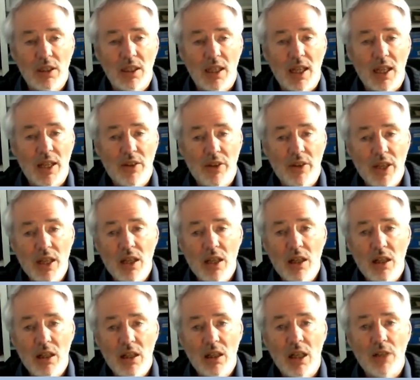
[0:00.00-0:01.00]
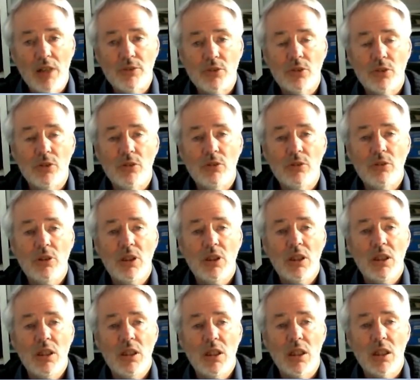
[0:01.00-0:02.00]
and they are, after
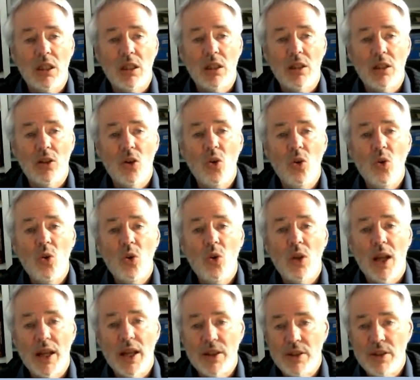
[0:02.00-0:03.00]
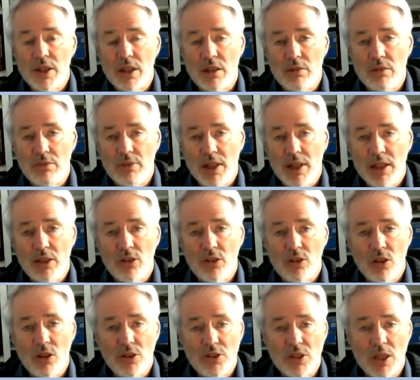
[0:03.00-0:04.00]
all, I think, vital
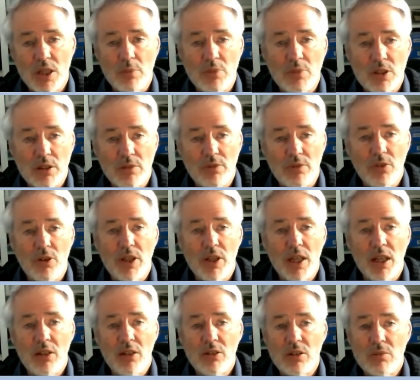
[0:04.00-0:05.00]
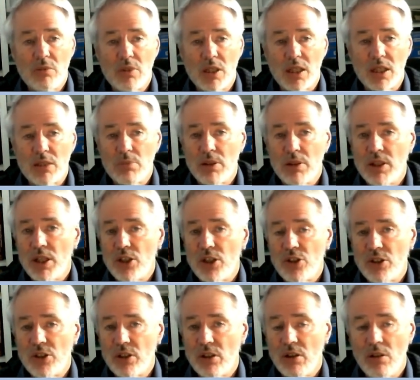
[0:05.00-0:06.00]
concepts for the ultimate
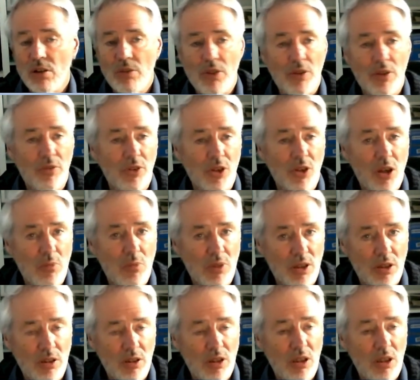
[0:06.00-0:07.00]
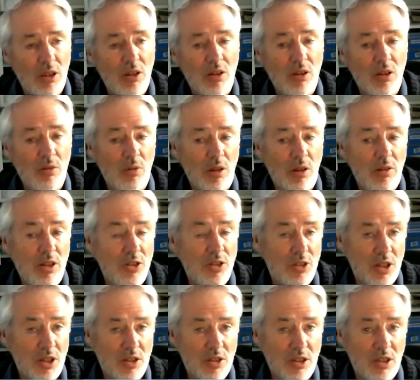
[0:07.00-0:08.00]
explanation of the phenomena that we're
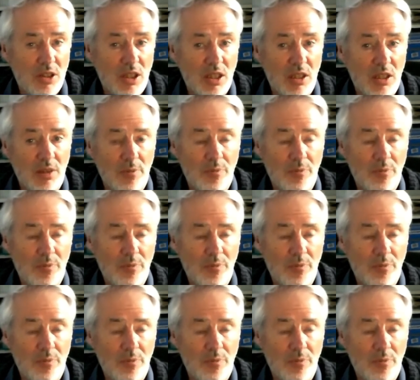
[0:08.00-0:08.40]
interested in.